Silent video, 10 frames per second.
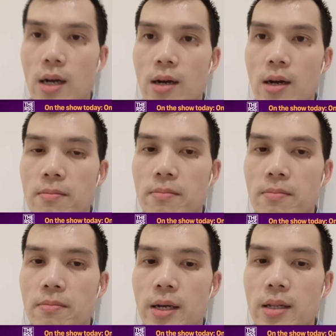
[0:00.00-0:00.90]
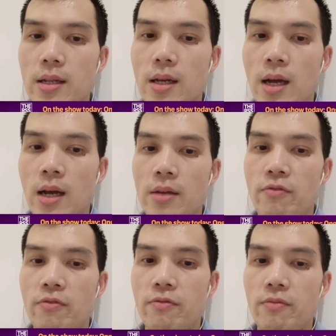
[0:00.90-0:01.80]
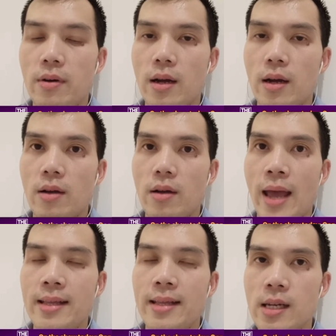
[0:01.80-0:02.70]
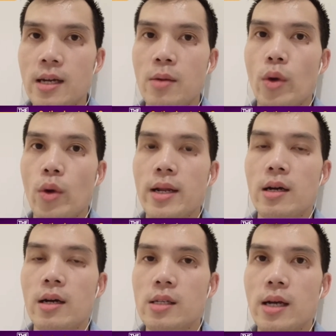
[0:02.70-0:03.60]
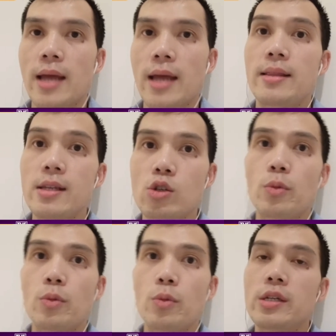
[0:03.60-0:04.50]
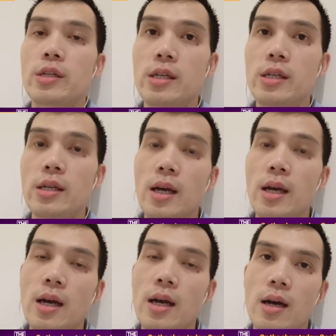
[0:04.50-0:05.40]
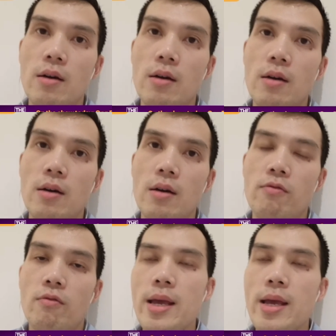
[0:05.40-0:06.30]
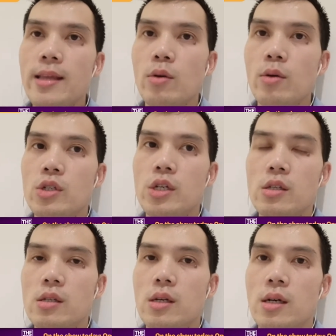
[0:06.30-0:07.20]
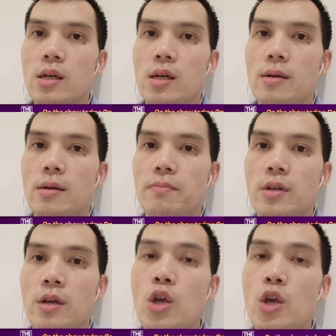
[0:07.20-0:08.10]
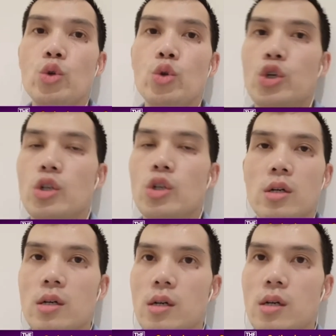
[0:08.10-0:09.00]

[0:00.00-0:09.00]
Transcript: Um, but I've, at the time when Qatar had this opportunity, uh, for me, I think it was just um, a huge...